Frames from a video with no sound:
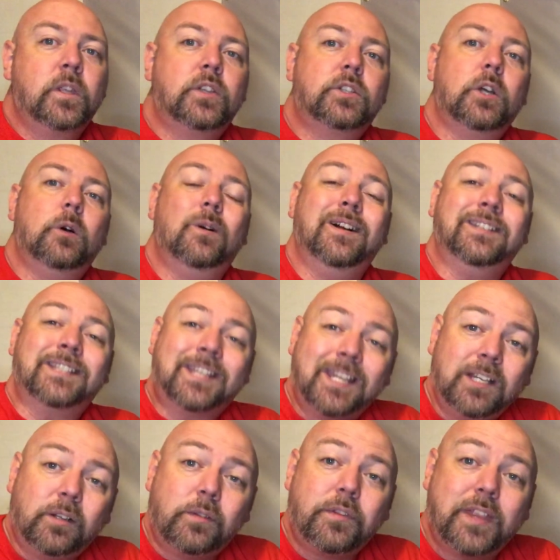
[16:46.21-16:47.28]
So
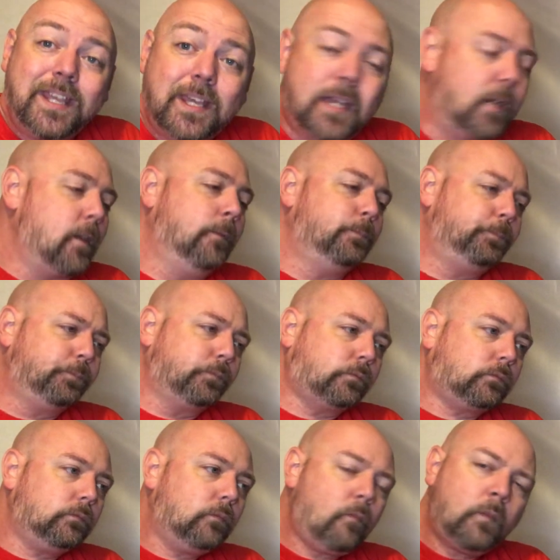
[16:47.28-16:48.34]
until then,
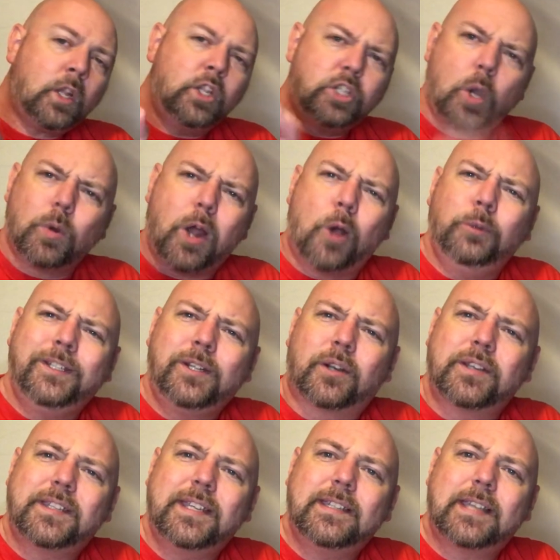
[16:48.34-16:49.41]
go to
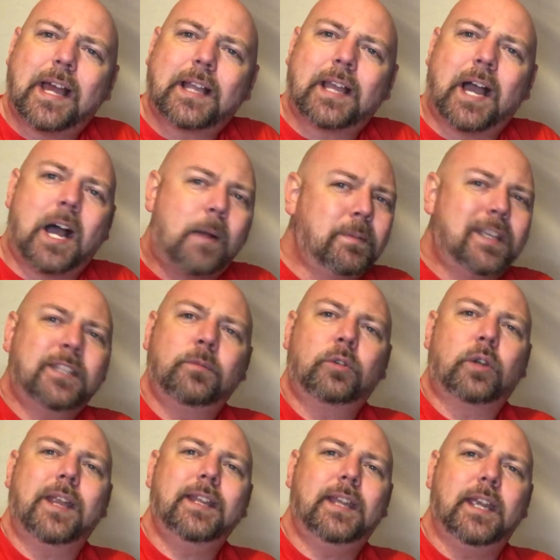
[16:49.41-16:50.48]
onlyrcs.com, get some
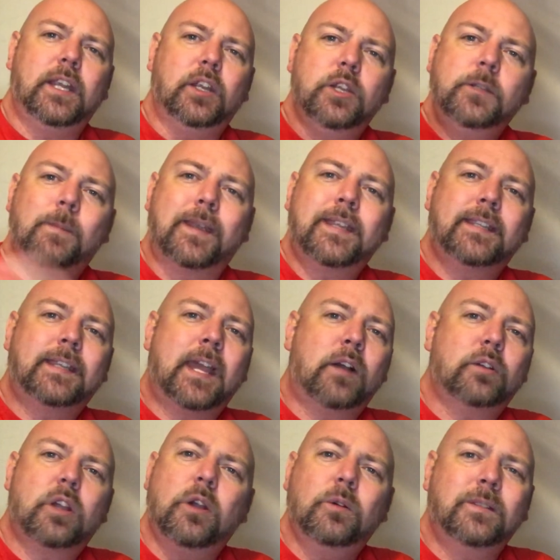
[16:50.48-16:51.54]
great gear, use my
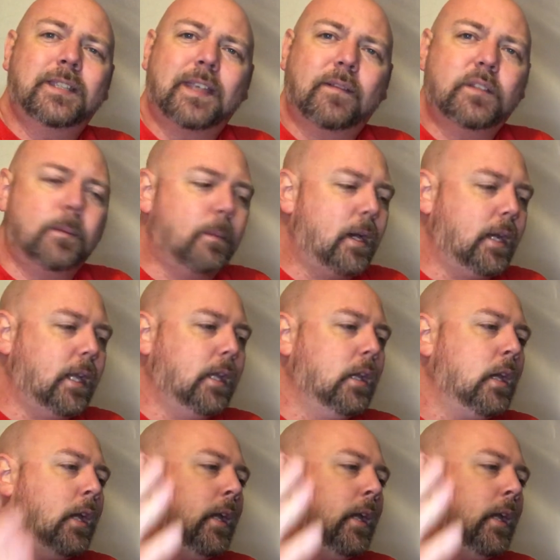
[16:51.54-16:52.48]
discount code and save some money,